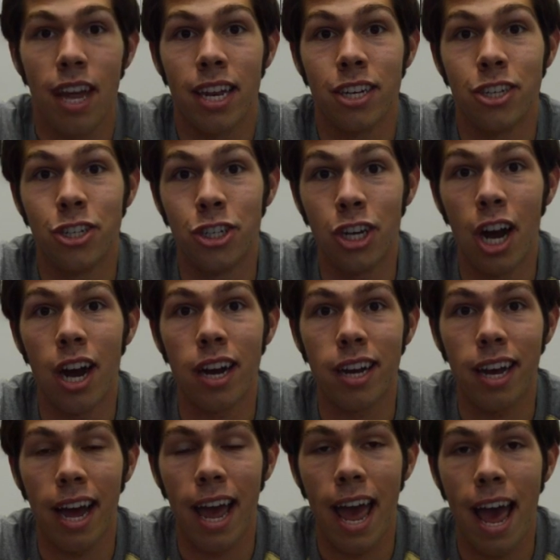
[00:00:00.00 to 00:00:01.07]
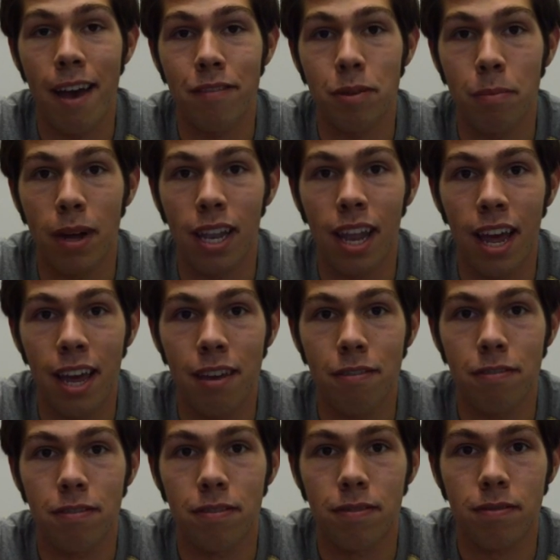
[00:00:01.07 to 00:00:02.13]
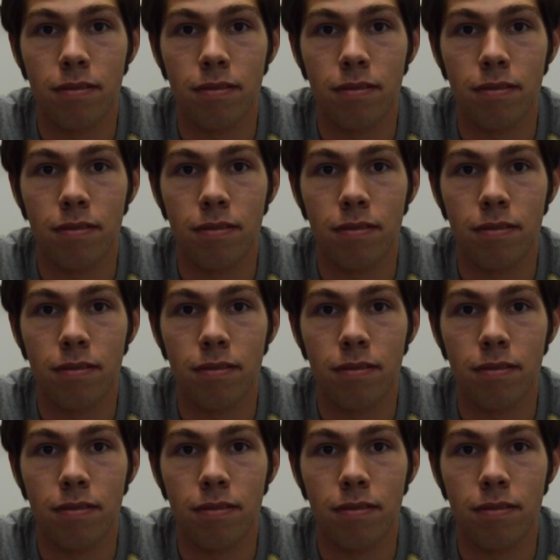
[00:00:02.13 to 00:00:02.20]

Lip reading: and junk I have in my life.